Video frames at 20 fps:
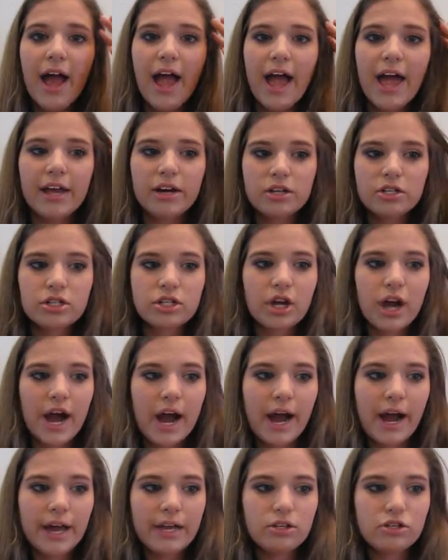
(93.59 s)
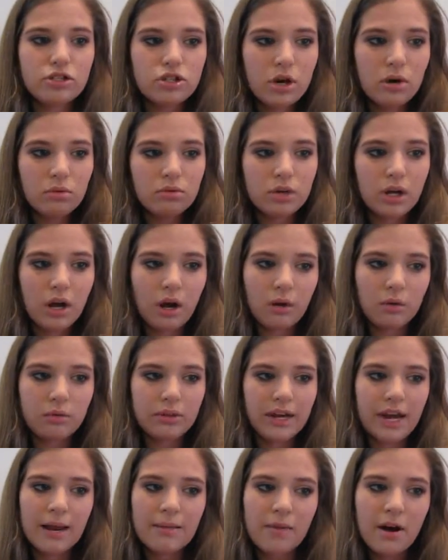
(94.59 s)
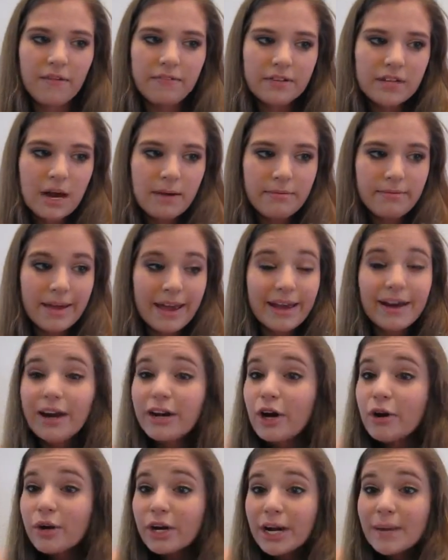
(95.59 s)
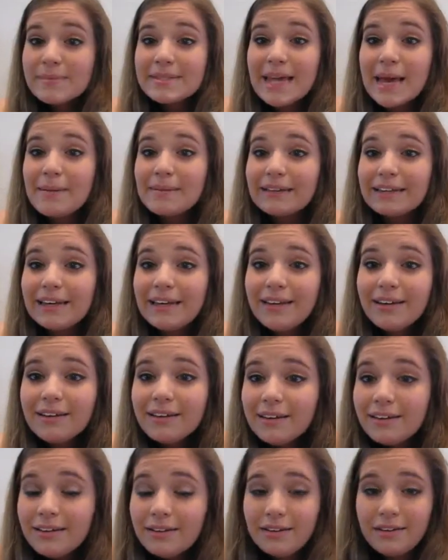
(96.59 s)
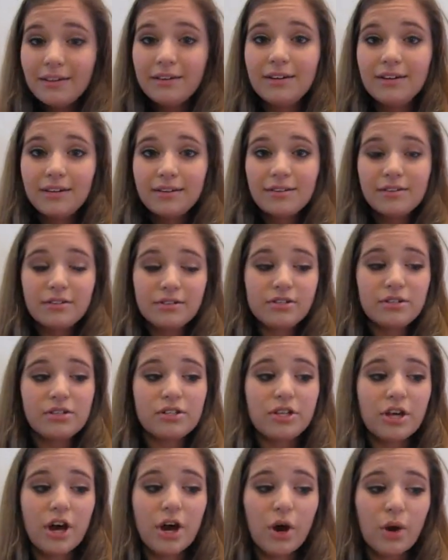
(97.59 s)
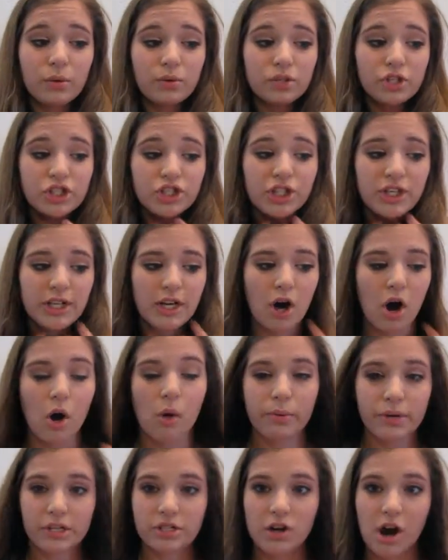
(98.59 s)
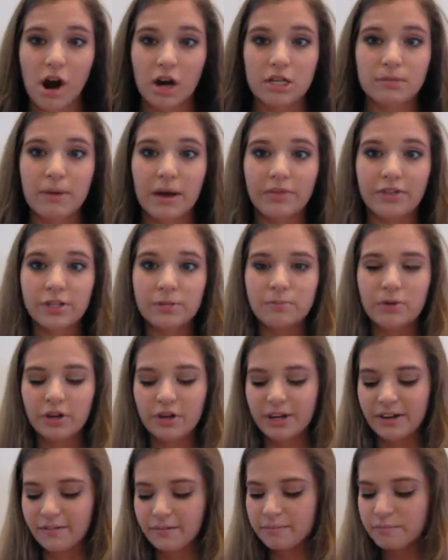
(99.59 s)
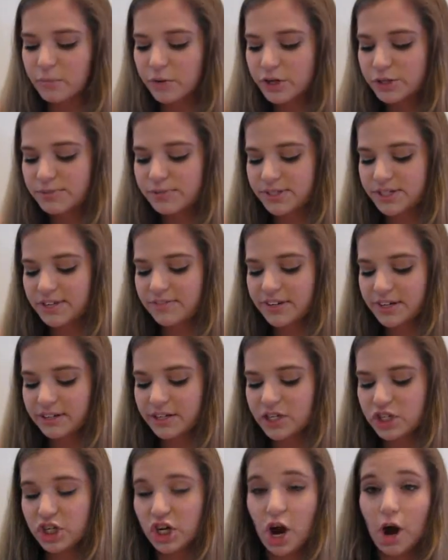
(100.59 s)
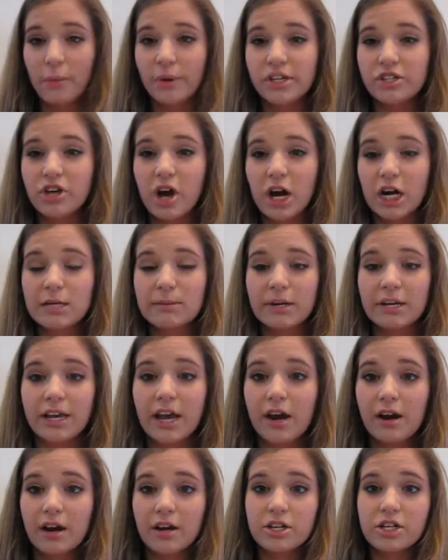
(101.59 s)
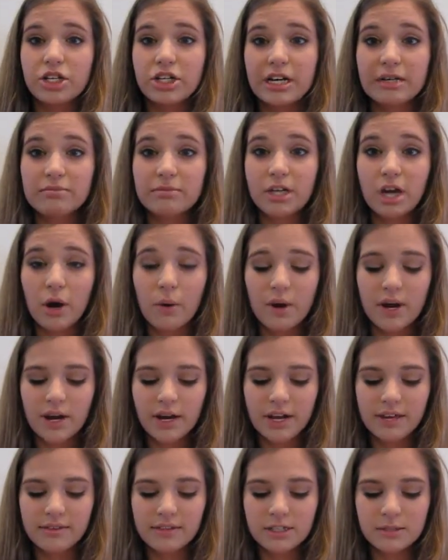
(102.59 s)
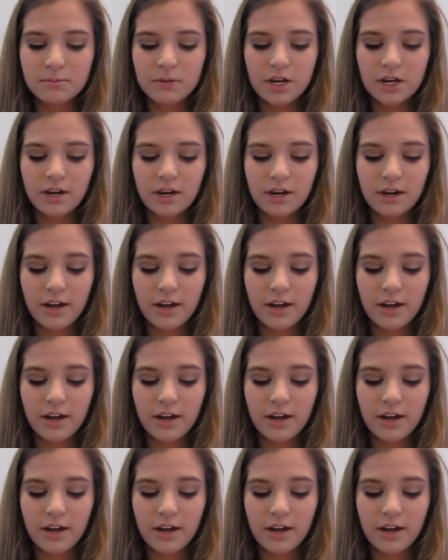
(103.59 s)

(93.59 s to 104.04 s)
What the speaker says: And I don't know the name off the top of my head. I know her name's Emily. So she always talked about this book. More specifically, she always talked about a character named Noah in this book.